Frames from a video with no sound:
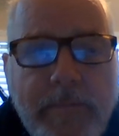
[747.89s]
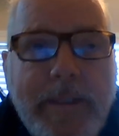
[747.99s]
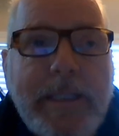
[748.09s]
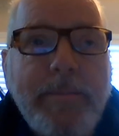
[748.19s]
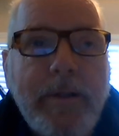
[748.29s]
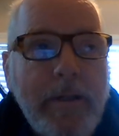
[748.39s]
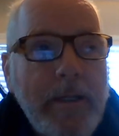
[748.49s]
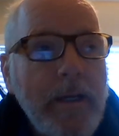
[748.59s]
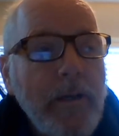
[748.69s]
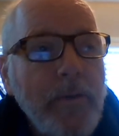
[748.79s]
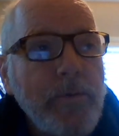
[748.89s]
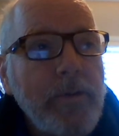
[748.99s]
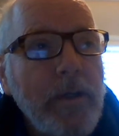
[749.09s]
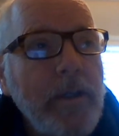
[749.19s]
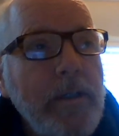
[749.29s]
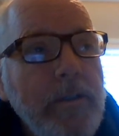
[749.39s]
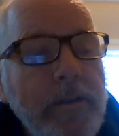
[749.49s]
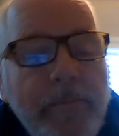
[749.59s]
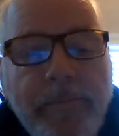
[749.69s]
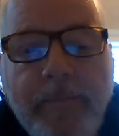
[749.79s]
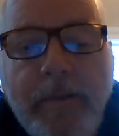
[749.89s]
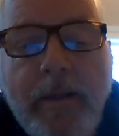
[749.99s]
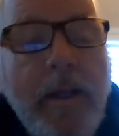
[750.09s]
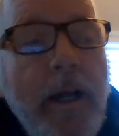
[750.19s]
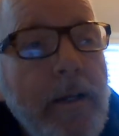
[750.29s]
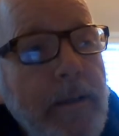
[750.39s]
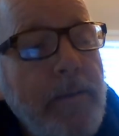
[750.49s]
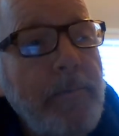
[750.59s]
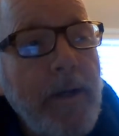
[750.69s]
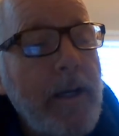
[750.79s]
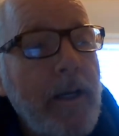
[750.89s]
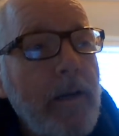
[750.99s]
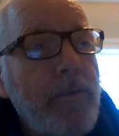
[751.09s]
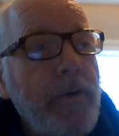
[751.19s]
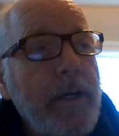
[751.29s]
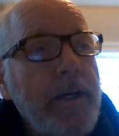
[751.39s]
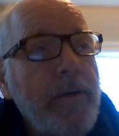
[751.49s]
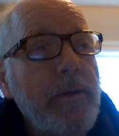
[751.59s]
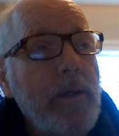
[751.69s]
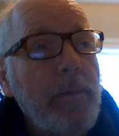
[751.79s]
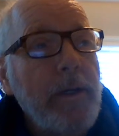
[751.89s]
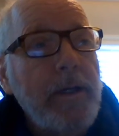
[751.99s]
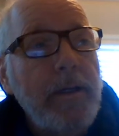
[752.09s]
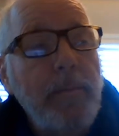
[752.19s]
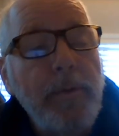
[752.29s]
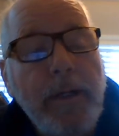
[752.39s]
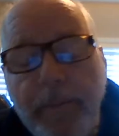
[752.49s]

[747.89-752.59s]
Time to clean house, guys. I did. I got off track here a little bit. I didn't bring